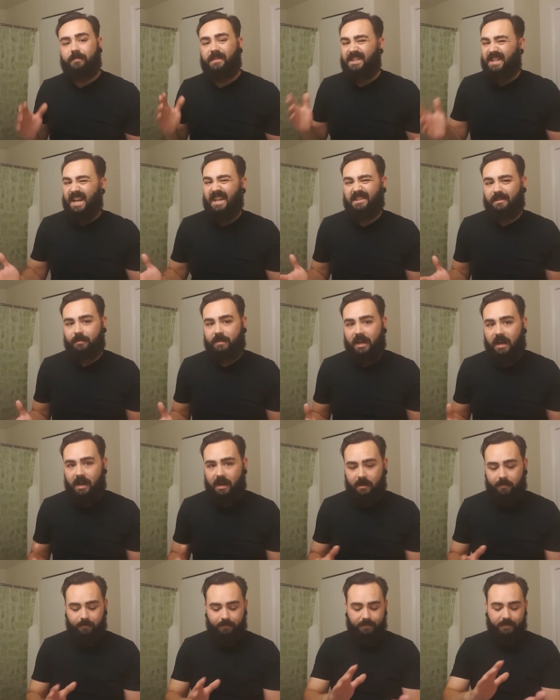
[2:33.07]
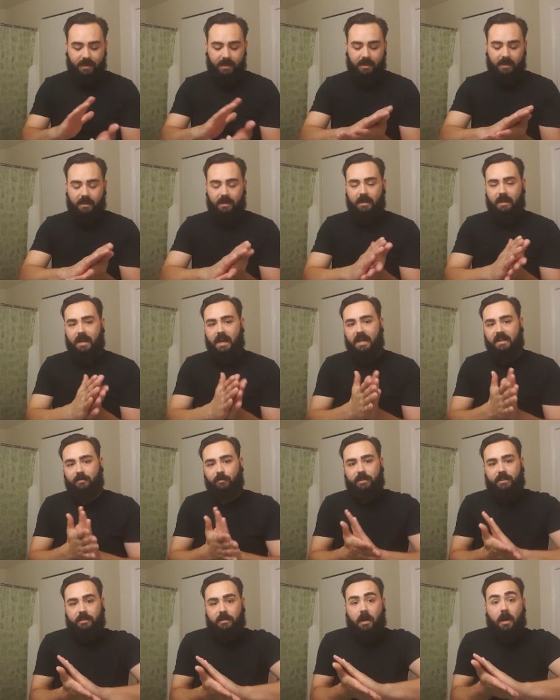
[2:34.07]
takes some time. As
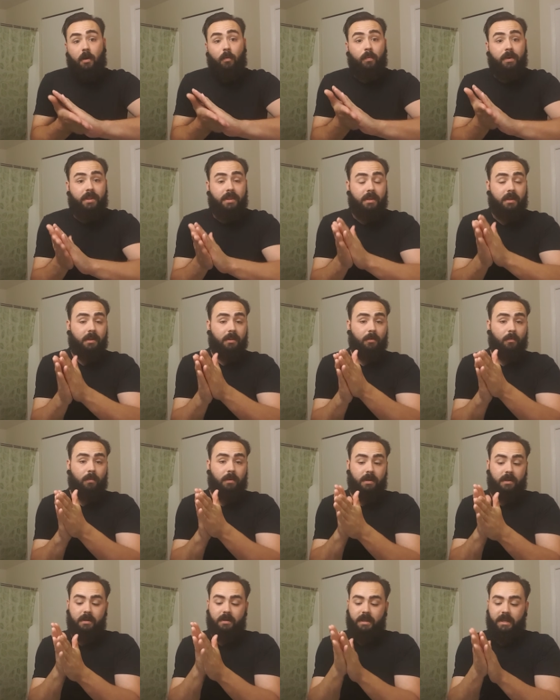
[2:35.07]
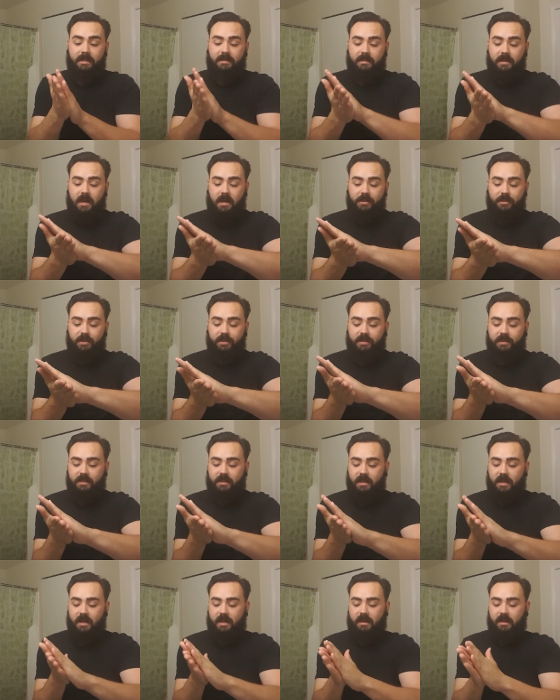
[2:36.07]
we saw with the other one, it's not
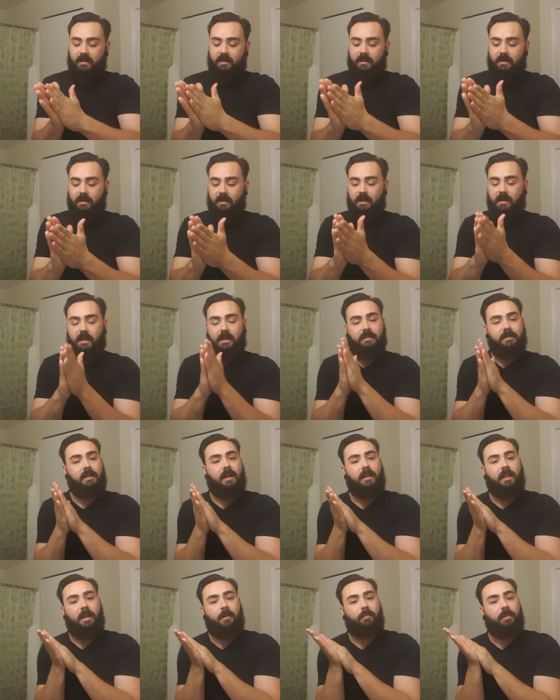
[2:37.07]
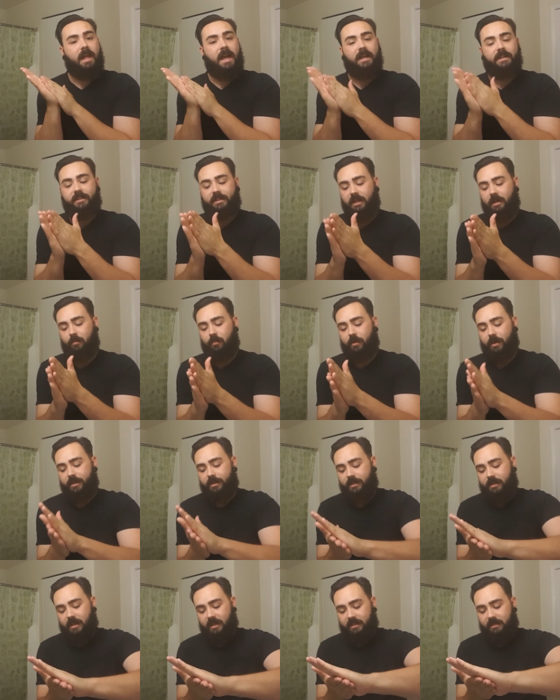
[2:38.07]
just it's not like Black Ship where you
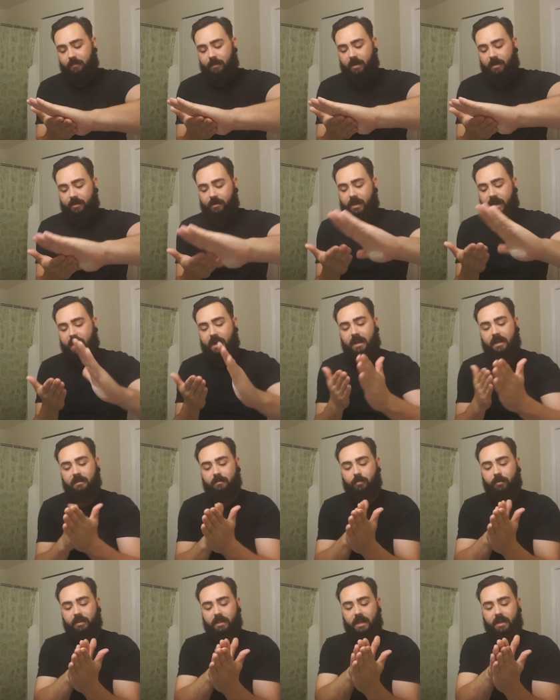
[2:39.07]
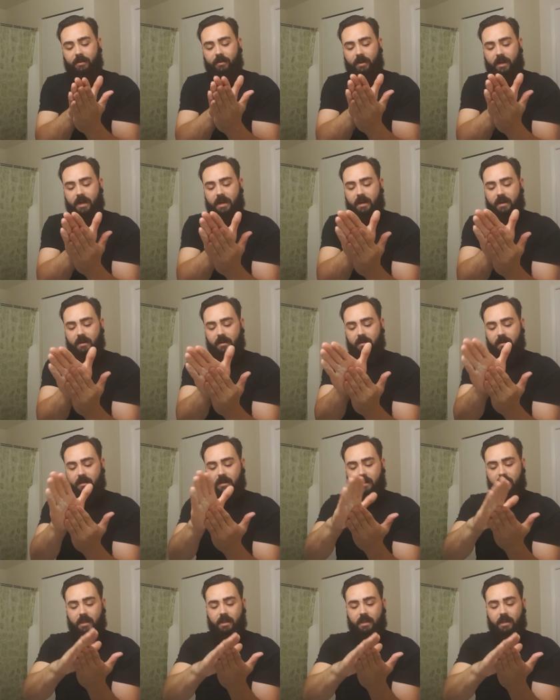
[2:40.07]
just kind of smear it on your hands, put that in your hair.